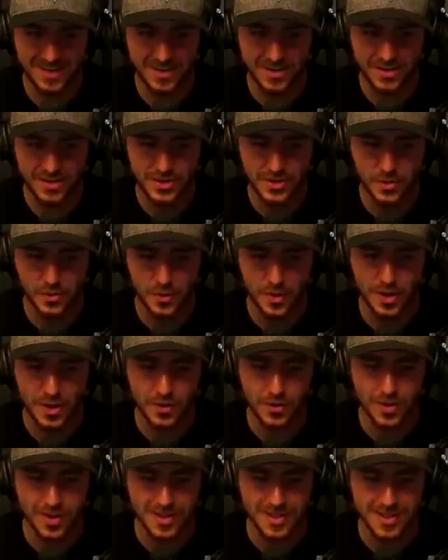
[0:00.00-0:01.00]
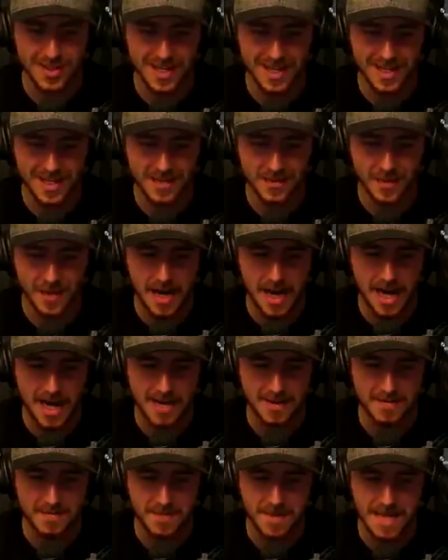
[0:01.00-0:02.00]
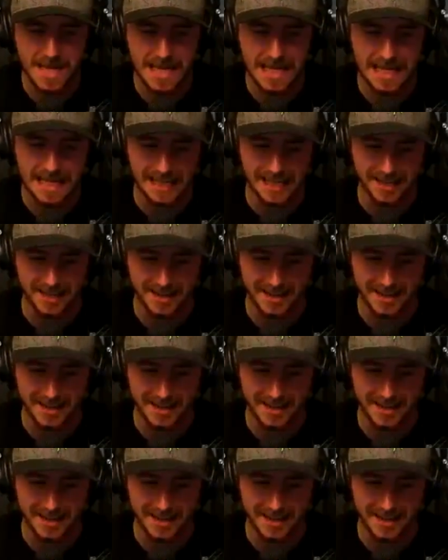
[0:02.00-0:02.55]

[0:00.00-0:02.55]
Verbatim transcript: you're 21 seconds behind me.